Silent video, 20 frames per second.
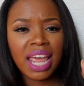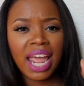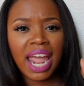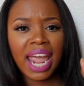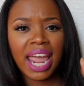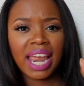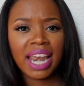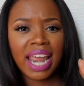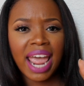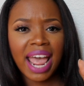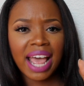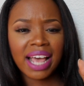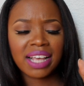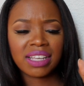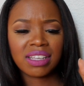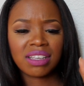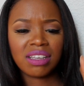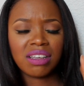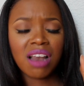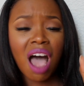and
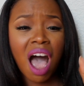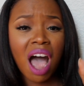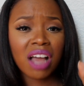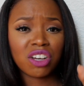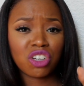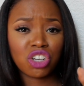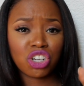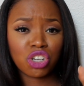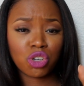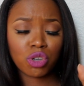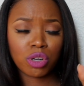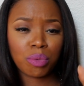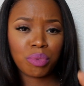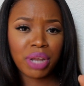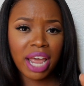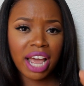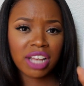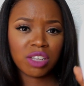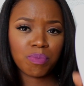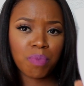as
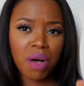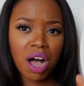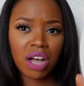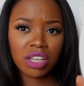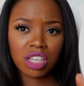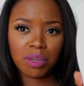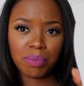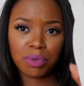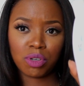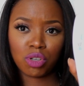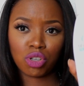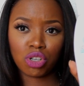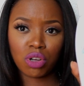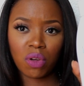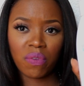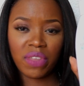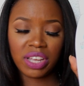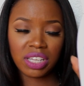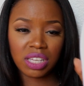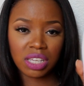non-stripped as possible.
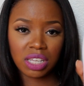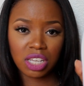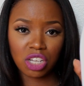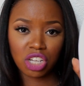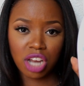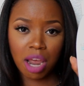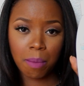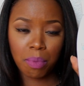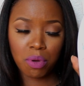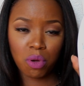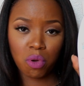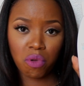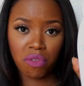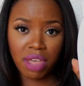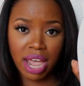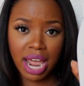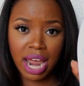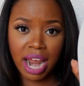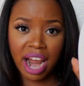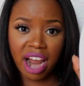So this is the shampoo
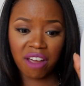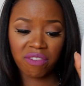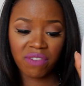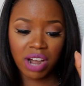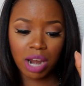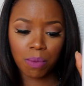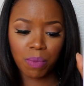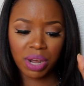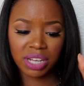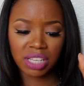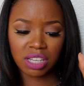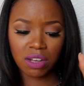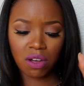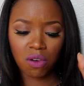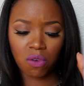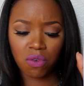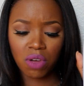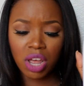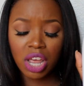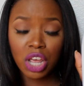that I find
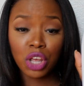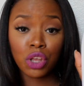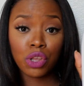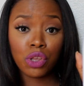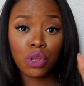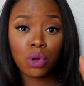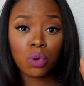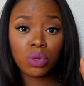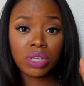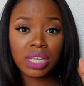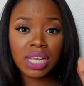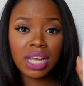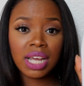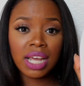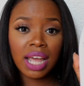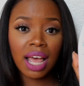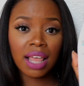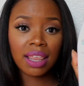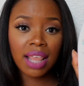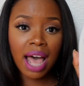myself using
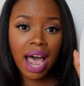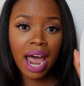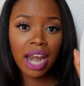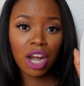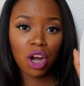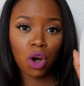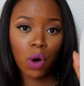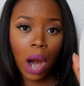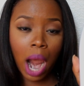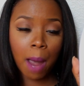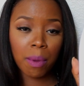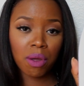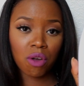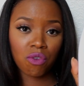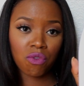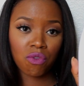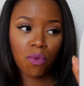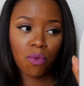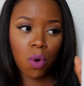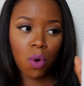a lot and
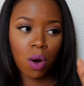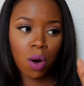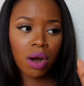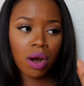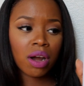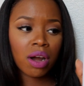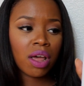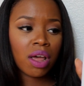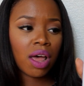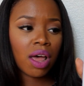grabbing for,